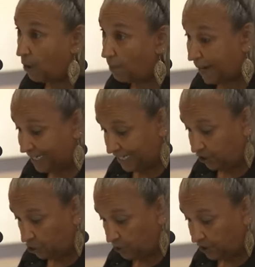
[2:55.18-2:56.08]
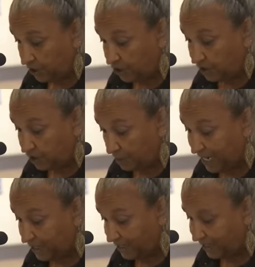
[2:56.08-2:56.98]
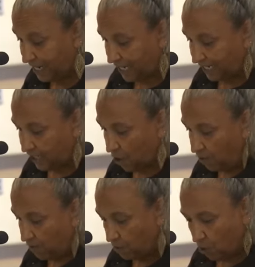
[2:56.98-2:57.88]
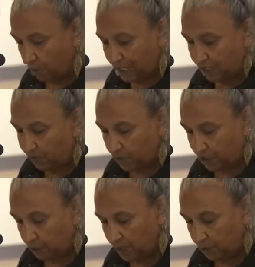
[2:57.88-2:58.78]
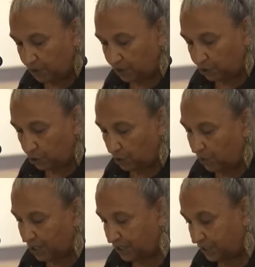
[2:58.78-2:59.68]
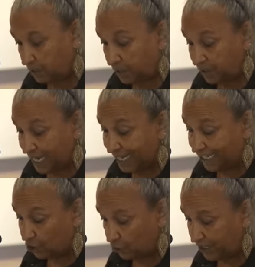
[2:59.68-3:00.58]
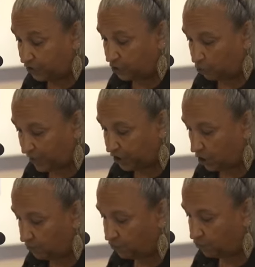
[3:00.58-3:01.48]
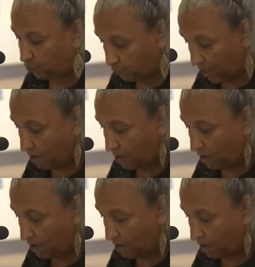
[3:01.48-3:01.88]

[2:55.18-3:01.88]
as our Biking to Indigenous Spaces can offer more meaningful experiences to the participants and increase the reach of